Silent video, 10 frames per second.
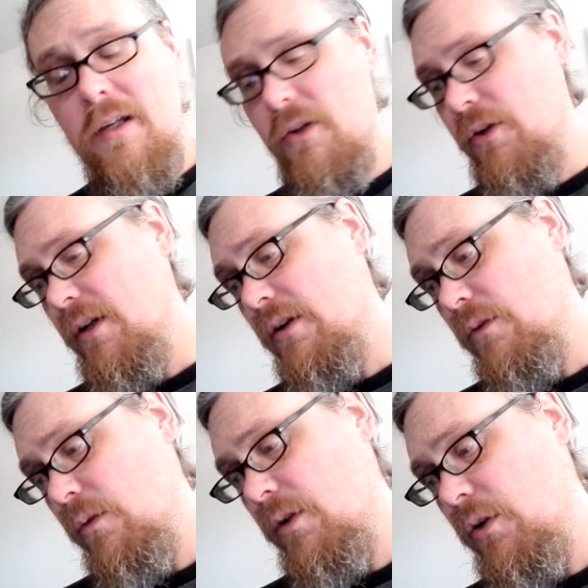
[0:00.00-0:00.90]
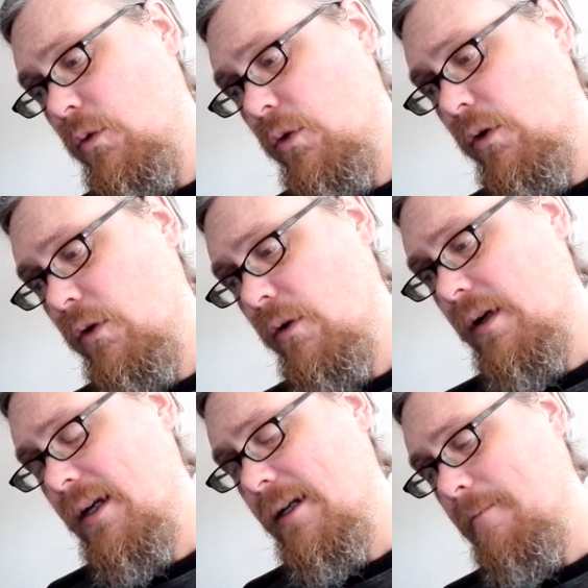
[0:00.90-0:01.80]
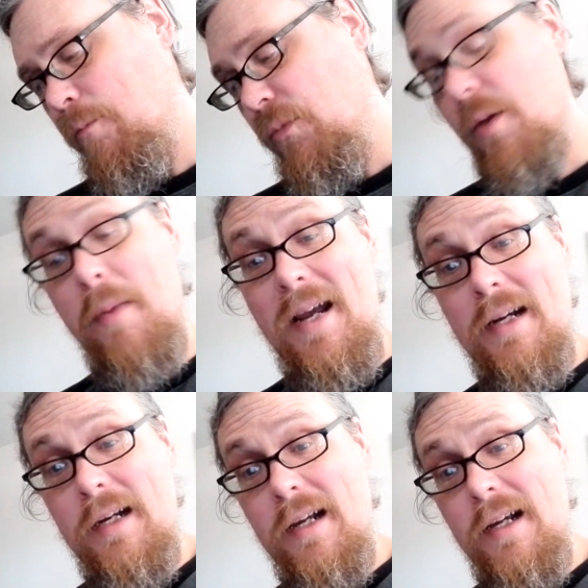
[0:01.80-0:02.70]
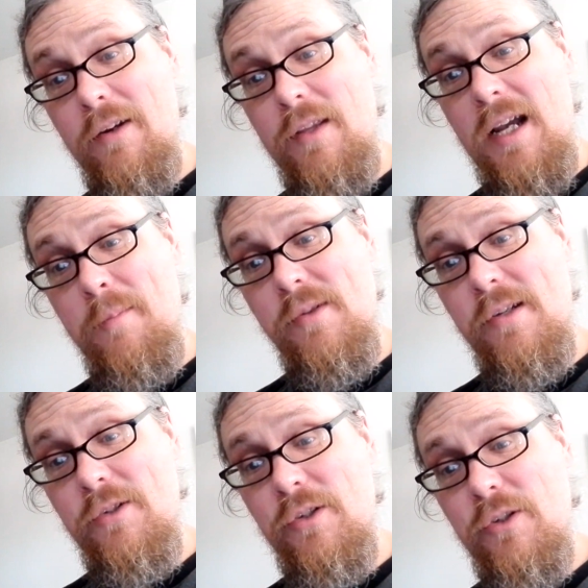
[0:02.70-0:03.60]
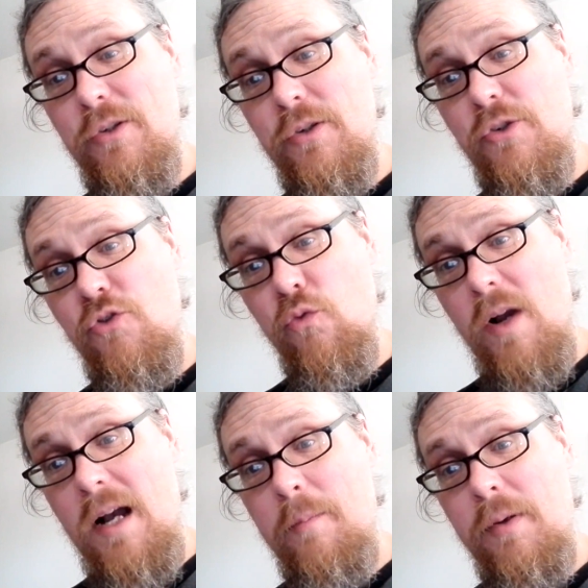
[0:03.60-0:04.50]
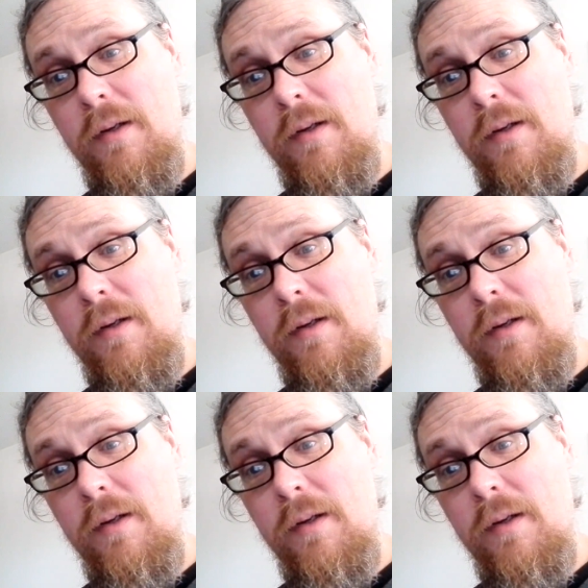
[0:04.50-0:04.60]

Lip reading: The bad guy or the opposition could drop